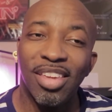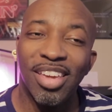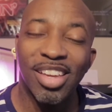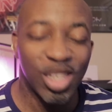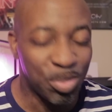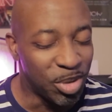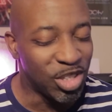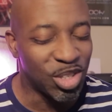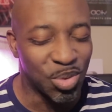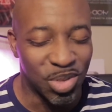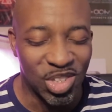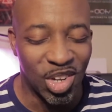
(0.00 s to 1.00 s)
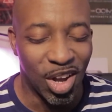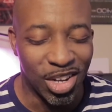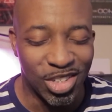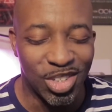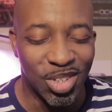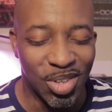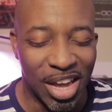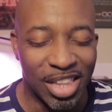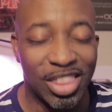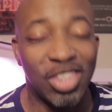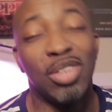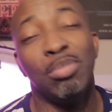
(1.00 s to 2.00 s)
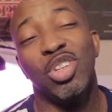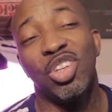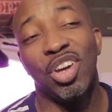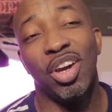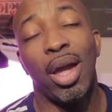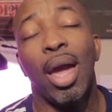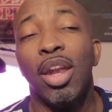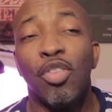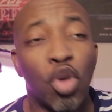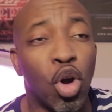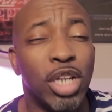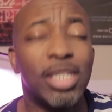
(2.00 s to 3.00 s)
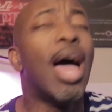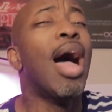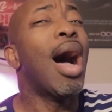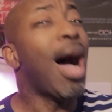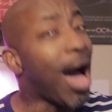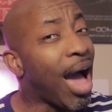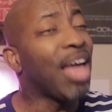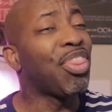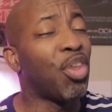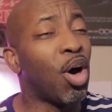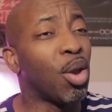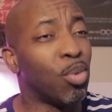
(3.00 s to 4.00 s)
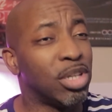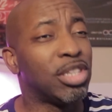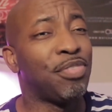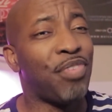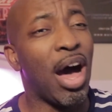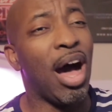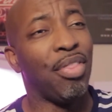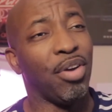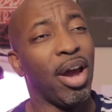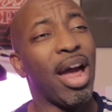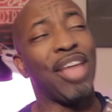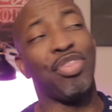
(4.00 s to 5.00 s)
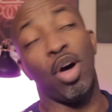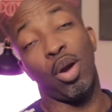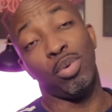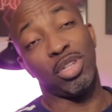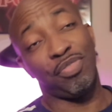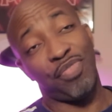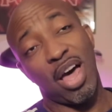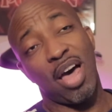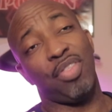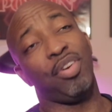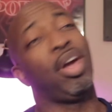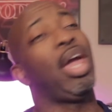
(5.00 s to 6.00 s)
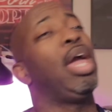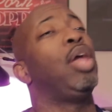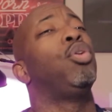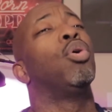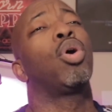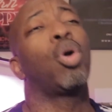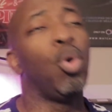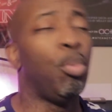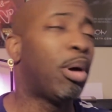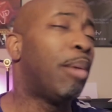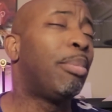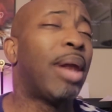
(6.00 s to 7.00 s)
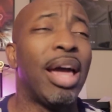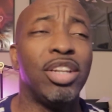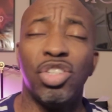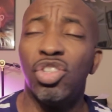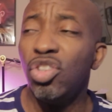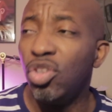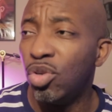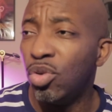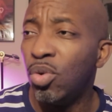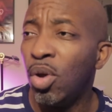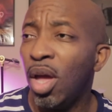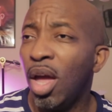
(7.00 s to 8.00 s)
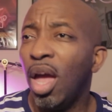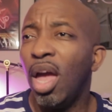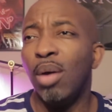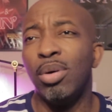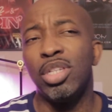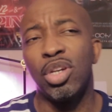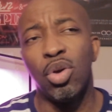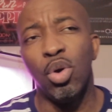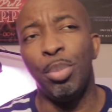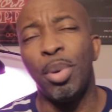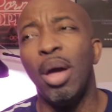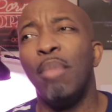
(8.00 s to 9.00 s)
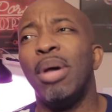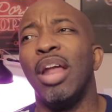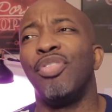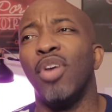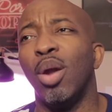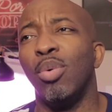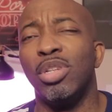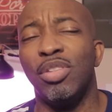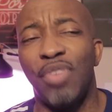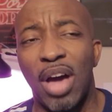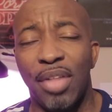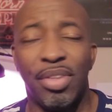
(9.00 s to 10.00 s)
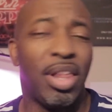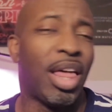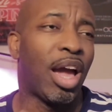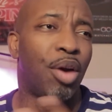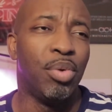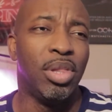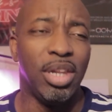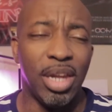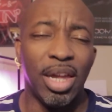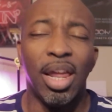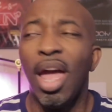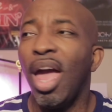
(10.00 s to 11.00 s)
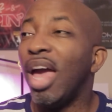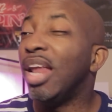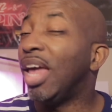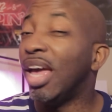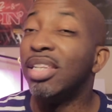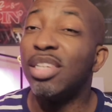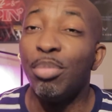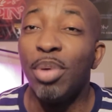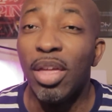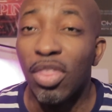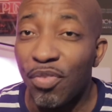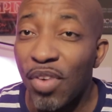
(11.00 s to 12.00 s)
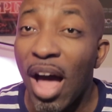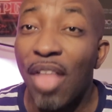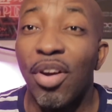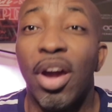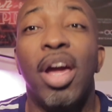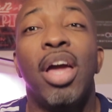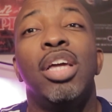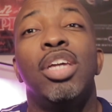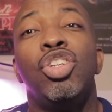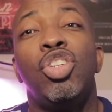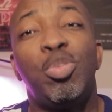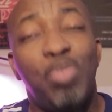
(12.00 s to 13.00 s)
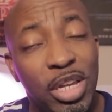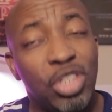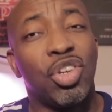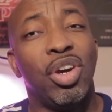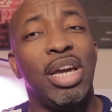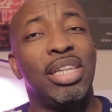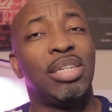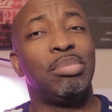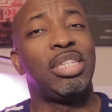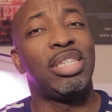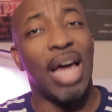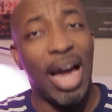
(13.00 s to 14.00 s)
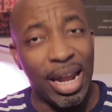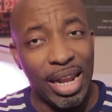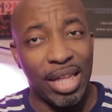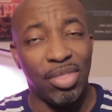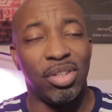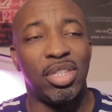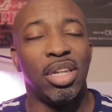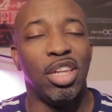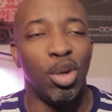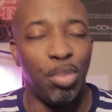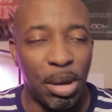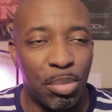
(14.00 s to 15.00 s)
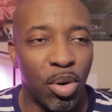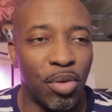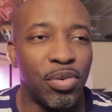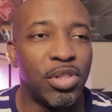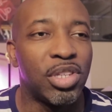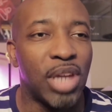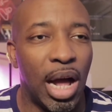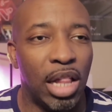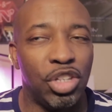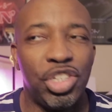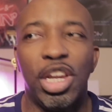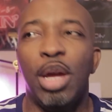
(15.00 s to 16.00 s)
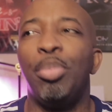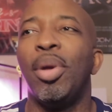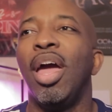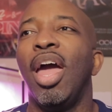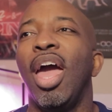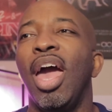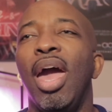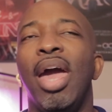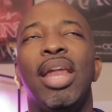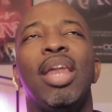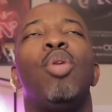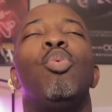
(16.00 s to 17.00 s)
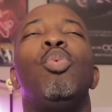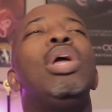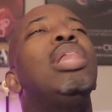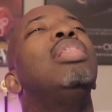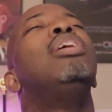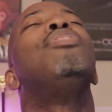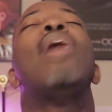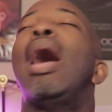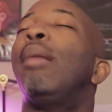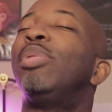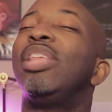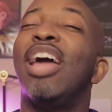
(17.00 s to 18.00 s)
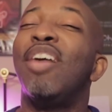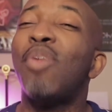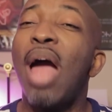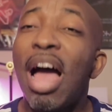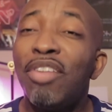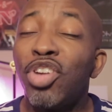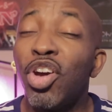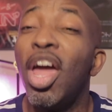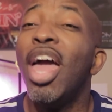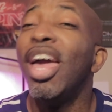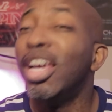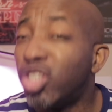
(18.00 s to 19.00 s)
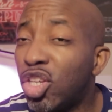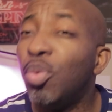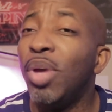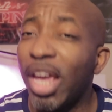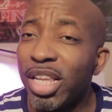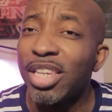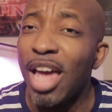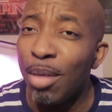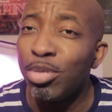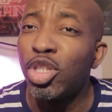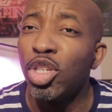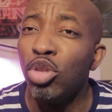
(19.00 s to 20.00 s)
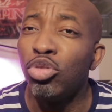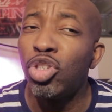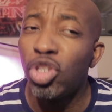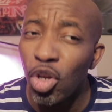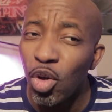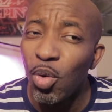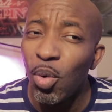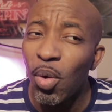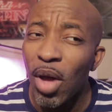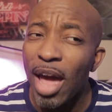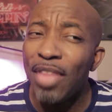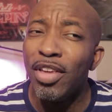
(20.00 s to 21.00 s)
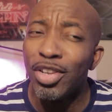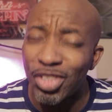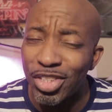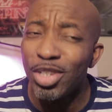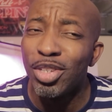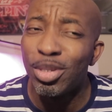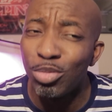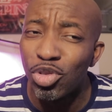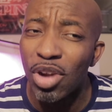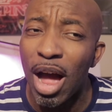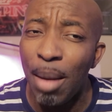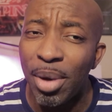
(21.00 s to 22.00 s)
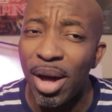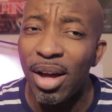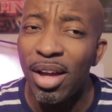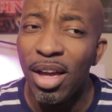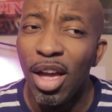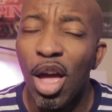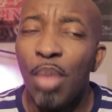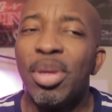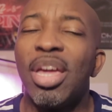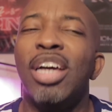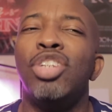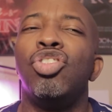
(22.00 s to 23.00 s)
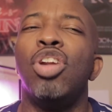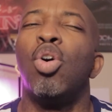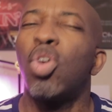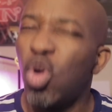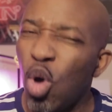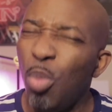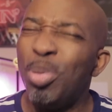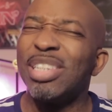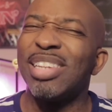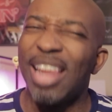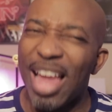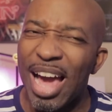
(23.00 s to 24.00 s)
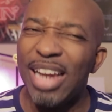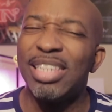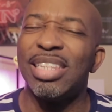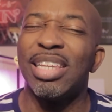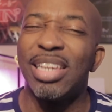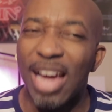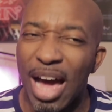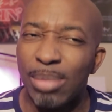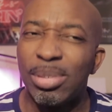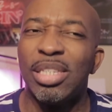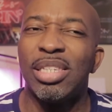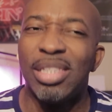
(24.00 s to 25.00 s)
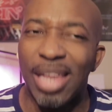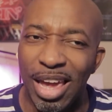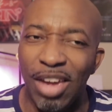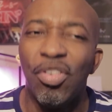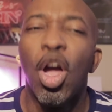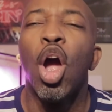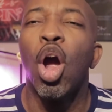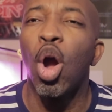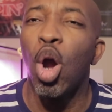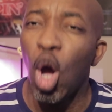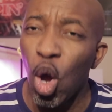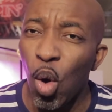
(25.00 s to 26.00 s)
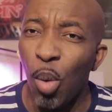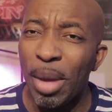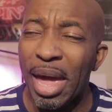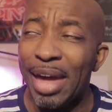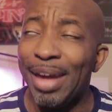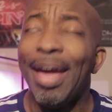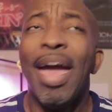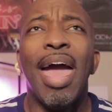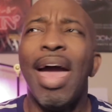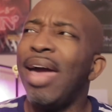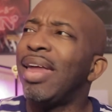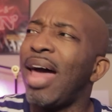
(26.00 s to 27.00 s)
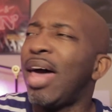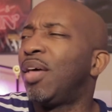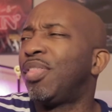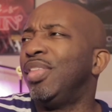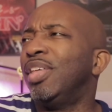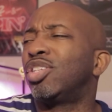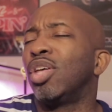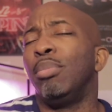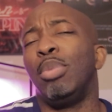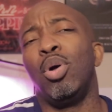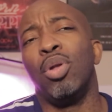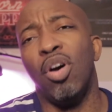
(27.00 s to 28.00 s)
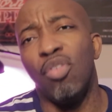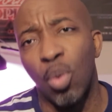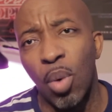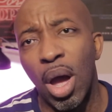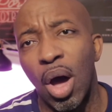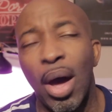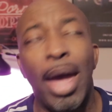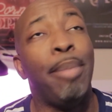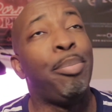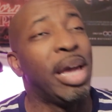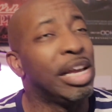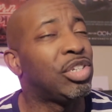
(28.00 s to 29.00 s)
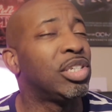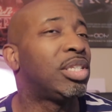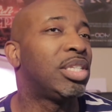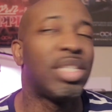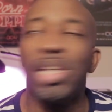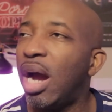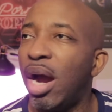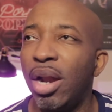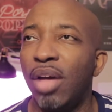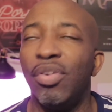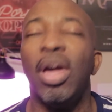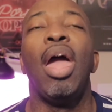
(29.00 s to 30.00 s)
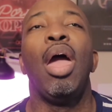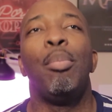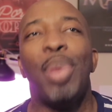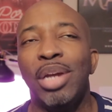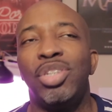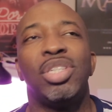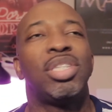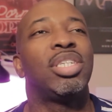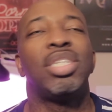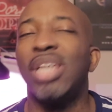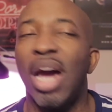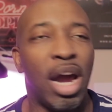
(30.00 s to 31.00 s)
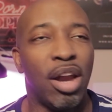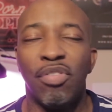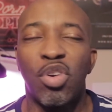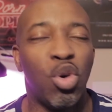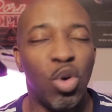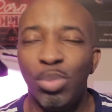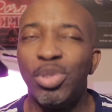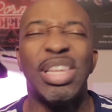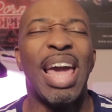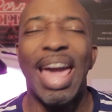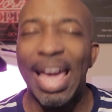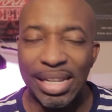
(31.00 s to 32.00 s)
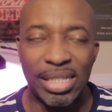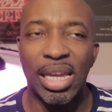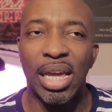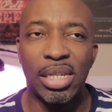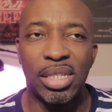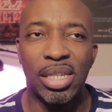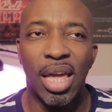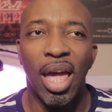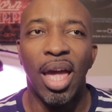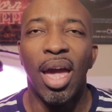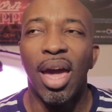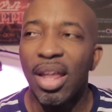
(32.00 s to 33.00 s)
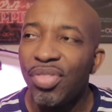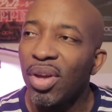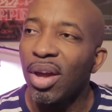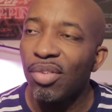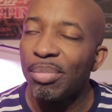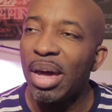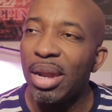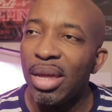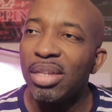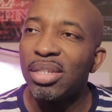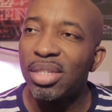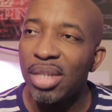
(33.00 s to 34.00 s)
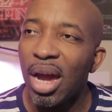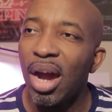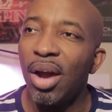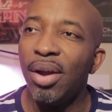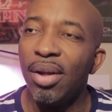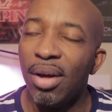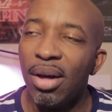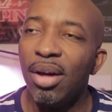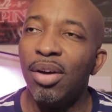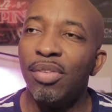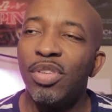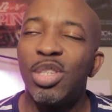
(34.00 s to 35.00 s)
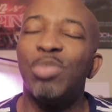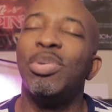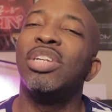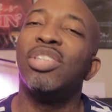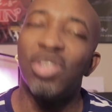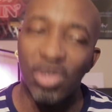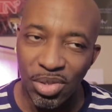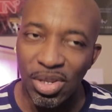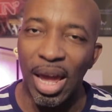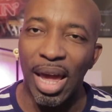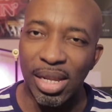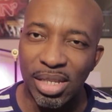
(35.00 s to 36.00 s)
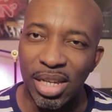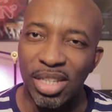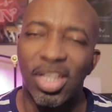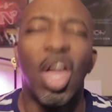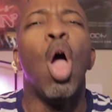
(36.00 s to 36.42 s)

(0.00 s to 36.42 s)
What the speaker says: Spencer was talking to at the cemetery. And of course, I thought it was the father. I thought it was the father and or Coop. But I just knew it wasn't Coop, but I thought it was the father. Like, I really did. And it ends up being the father. Spencer ends up signing the Toledo paperwork for the scholarship, and we live happily ever after. Until we get to episode 2, and there's still some drama. Because, you know, Coop has lied to the cops to save her homie. And I don't think that's gonna bowl over well. And Patience is tired of it. Patience is tired of Coop's antics. And I think everybody is tired of Spencer's antics.